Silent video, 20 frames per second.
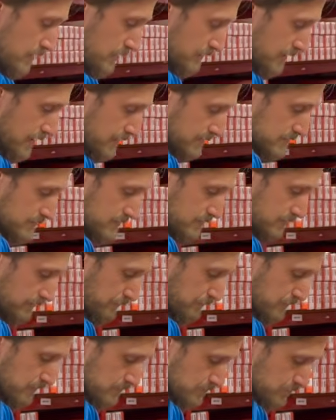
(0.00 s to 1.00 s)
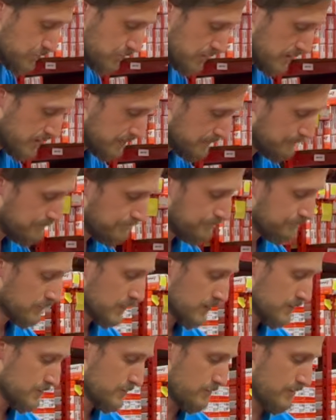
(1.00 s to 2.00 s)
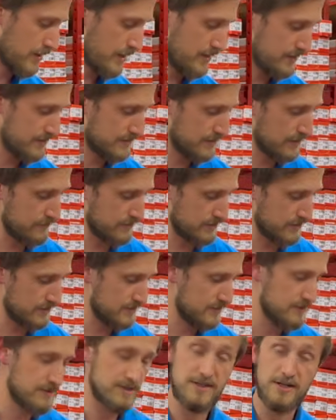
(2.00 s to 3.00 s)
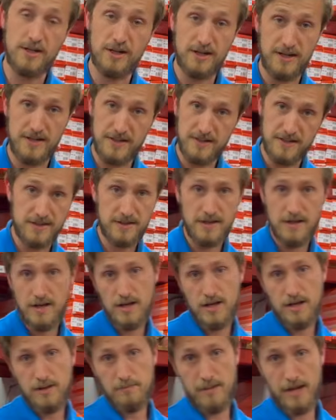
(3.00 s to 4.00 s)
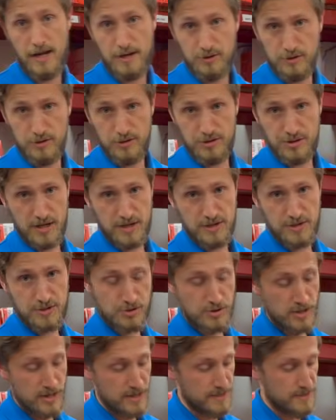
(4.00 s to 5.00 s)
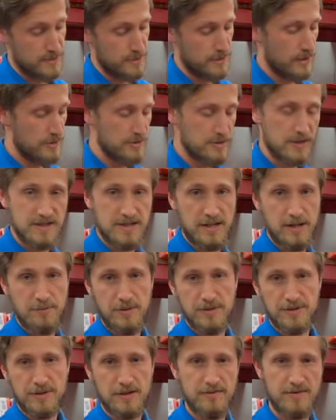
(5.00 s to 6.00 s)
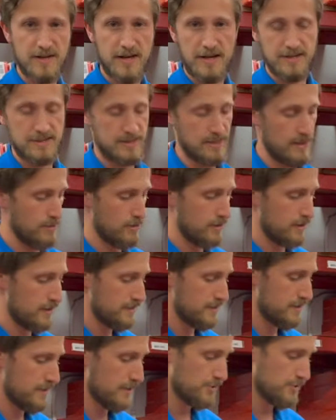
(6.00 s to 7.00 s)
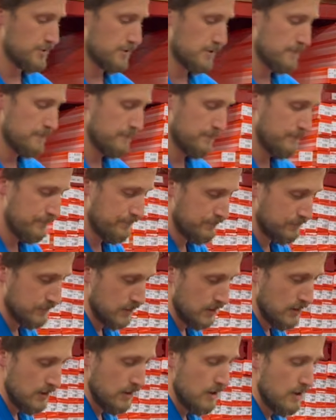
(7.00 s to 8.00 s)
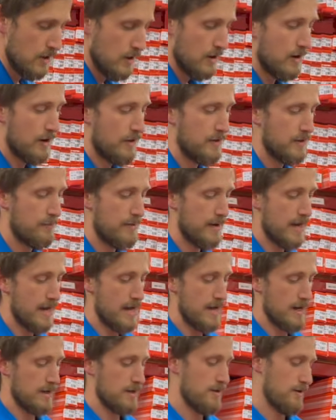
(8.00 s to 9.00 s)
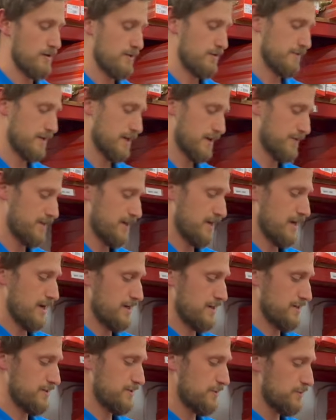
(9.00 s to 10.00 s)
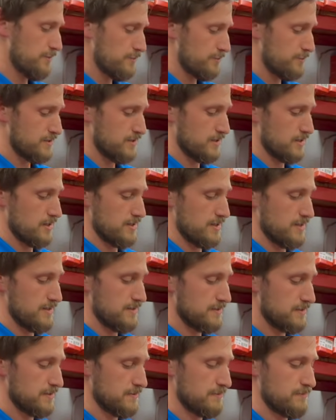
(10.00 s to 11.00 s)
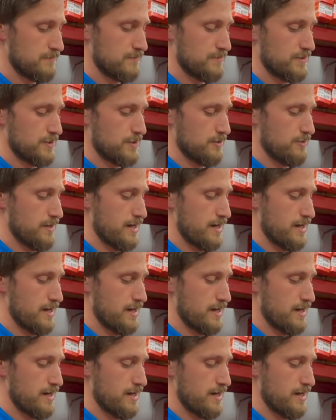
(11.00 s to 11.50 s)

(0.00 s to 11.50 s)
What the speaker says: that's the front strut. So 87 series manual adjust strut. So other examples of that same architecture. On the back, you've got the 82 series. So